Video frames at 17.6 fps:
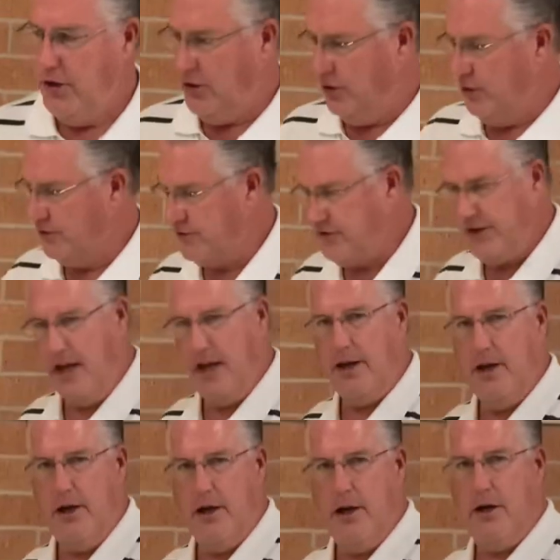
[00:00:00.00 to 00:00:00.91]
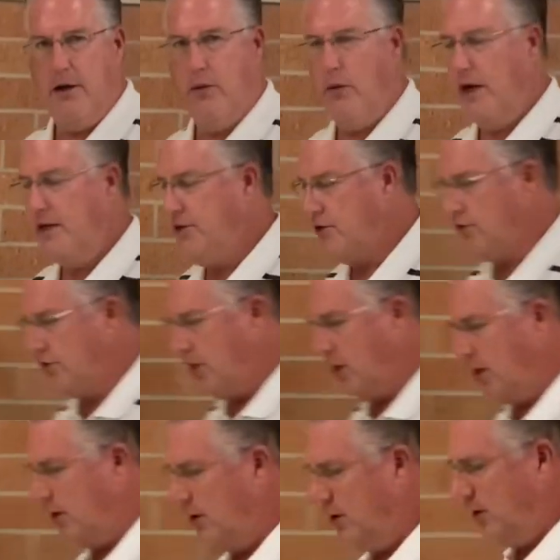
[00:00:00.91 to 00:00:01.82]
you'll stand here, wait your
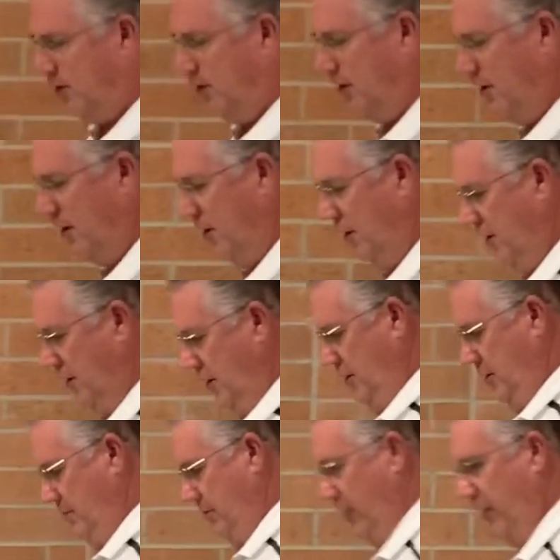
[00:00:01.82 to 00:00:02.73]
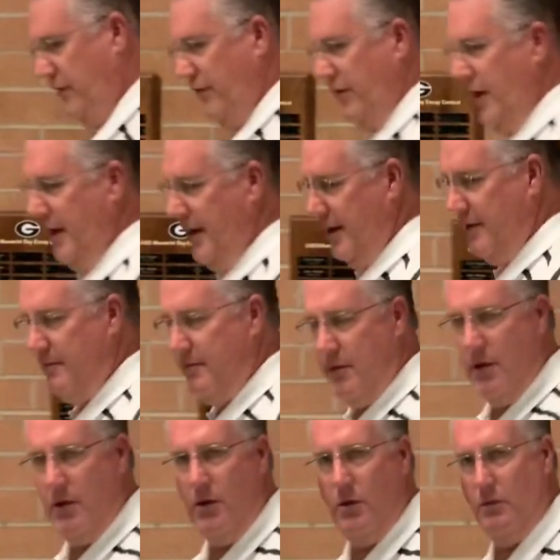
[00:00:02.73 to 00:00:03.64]
turn, move up,
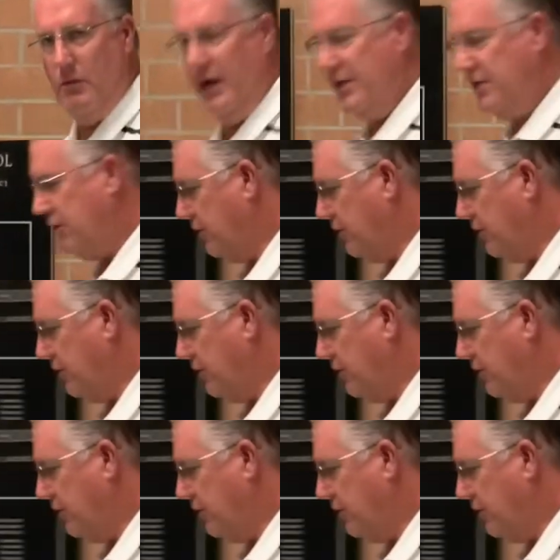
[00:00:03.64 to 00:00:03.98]
wait your